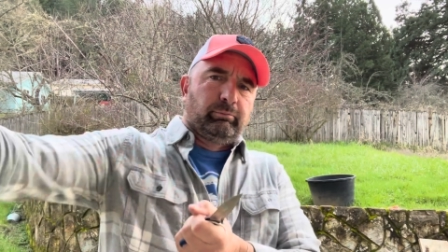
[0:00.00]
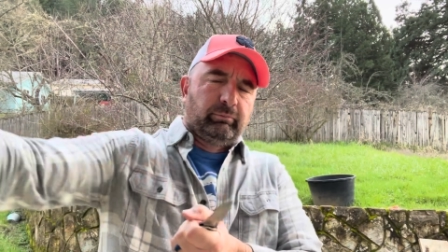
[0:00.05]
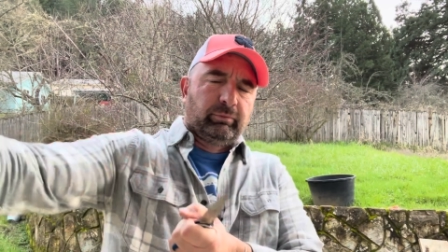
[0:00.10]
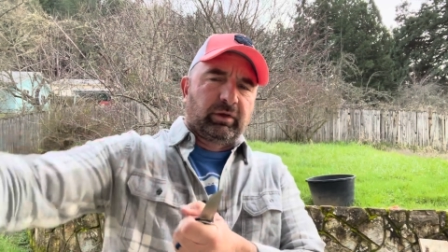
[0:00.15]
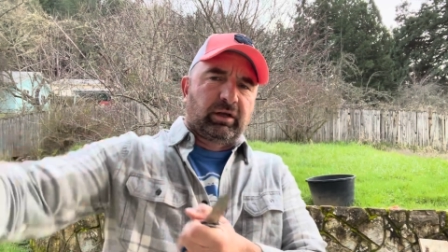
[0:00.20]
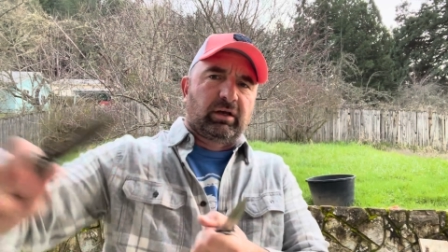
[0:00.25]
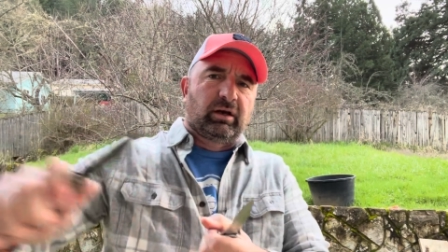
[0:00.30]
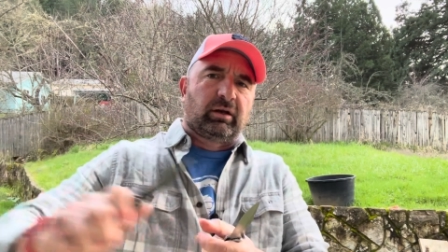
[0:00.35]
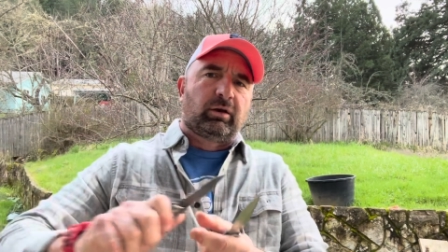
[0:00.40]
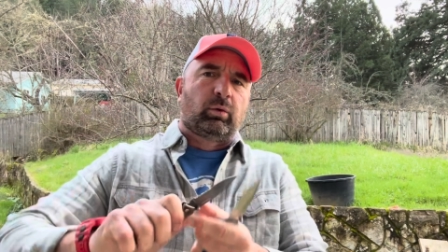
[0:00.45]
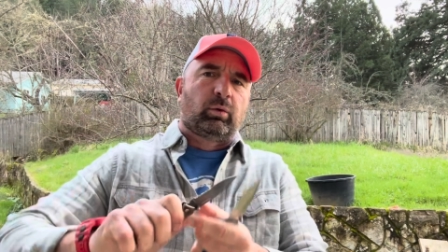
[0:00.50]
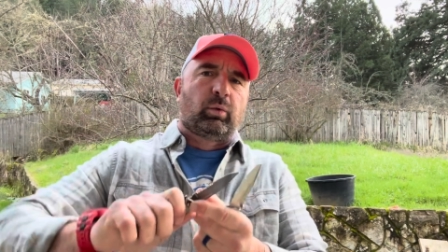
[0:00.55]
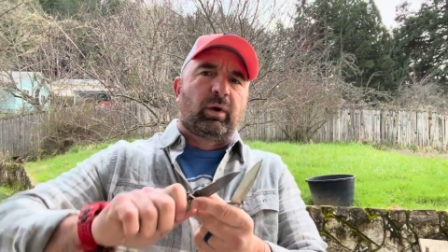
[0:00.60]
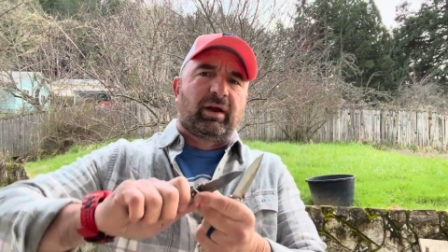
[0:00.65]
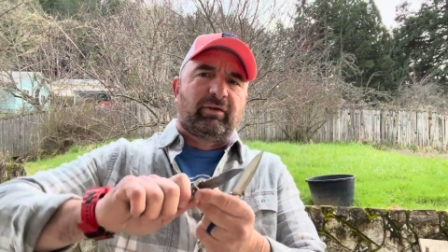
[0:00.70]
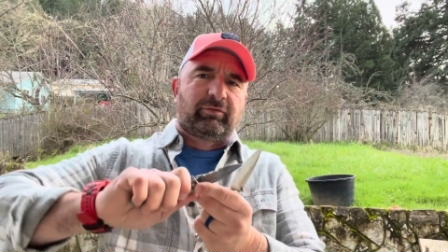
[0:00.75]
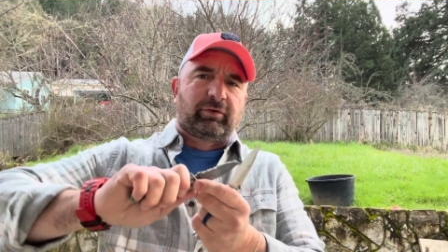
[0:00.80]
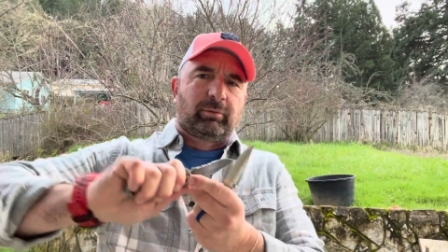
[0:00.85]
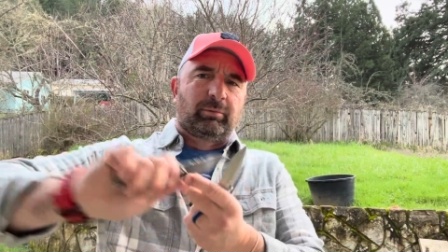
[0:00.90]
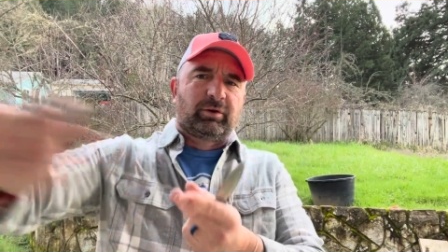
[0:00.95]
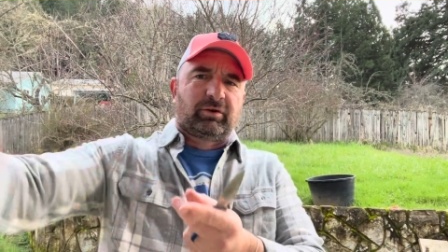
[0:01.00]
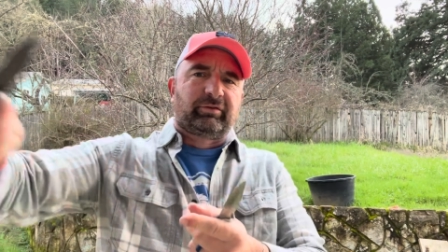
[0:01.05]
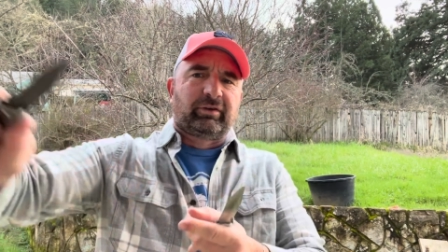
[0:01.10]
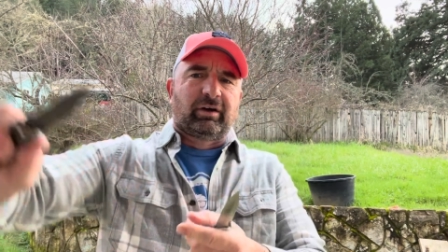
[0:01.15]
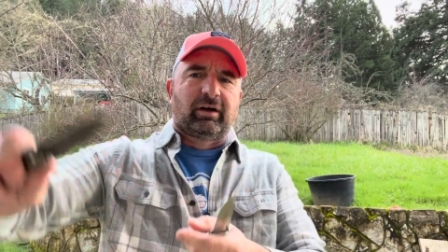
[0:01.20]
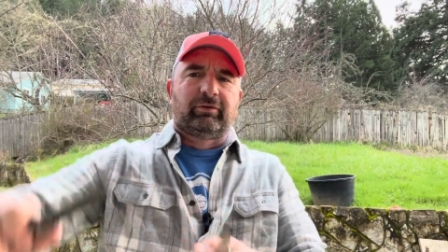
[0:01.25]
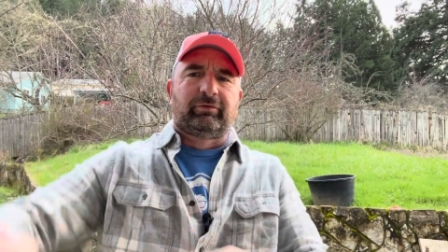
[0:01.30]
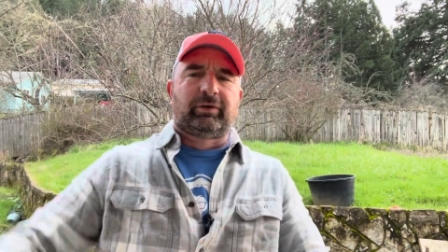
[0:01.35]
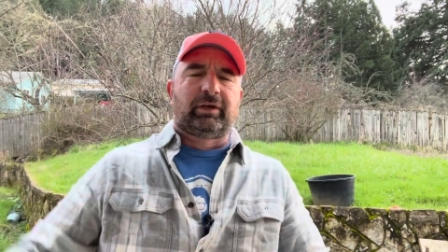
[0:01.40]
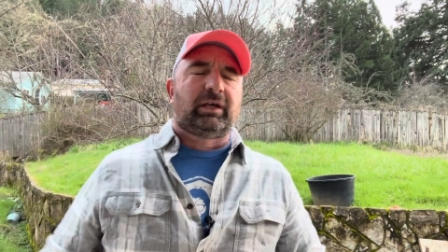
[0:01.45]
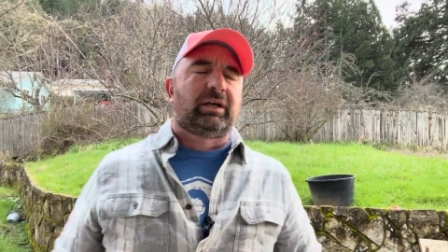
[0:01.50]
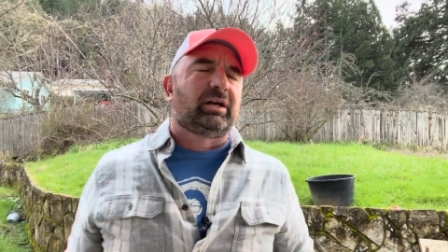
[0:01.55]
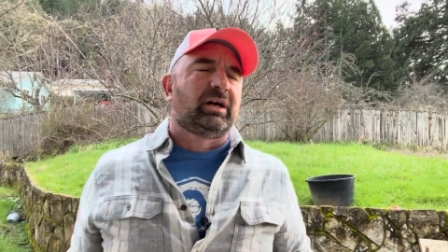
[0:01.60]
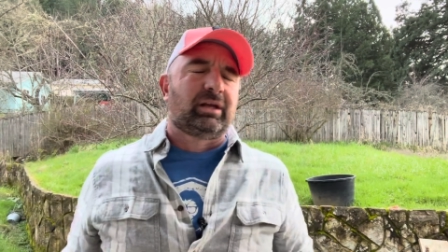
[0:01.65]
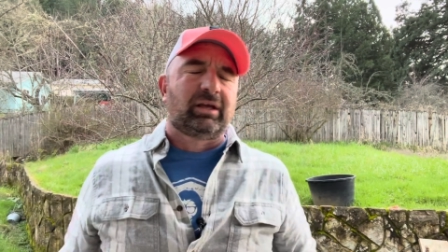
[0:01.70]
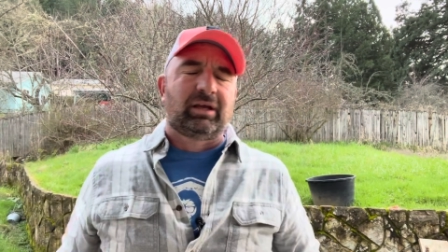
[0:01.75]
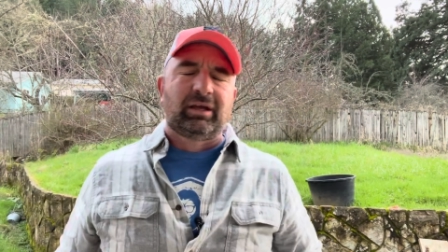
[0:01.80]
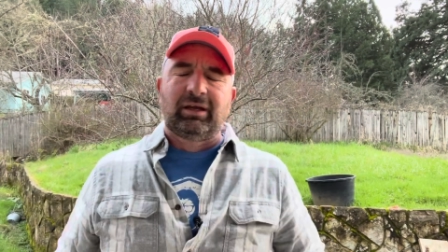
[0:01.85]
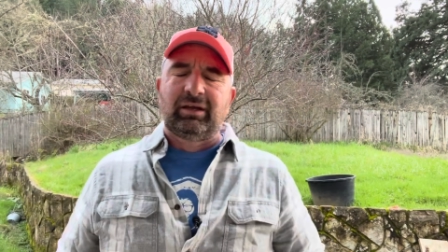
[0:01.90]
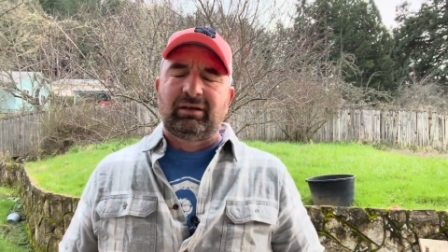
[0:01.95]
cutting away from yourself and
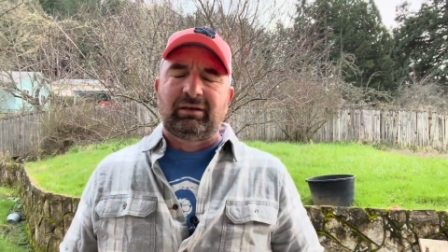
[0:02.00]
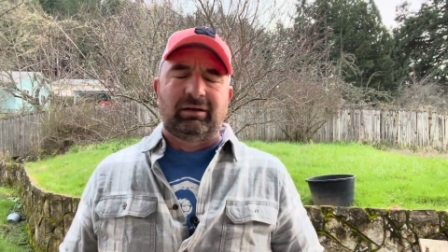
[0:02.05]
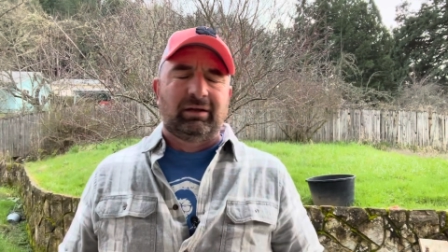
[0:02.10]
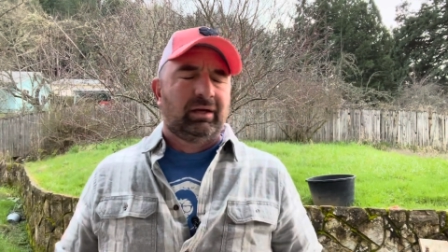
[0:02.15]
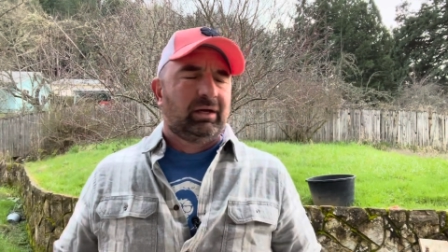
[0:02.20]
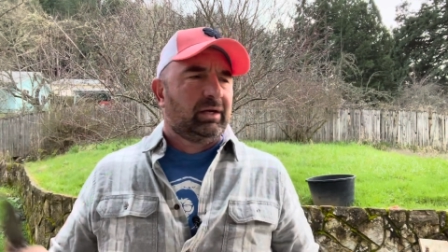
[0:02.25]
cutting it.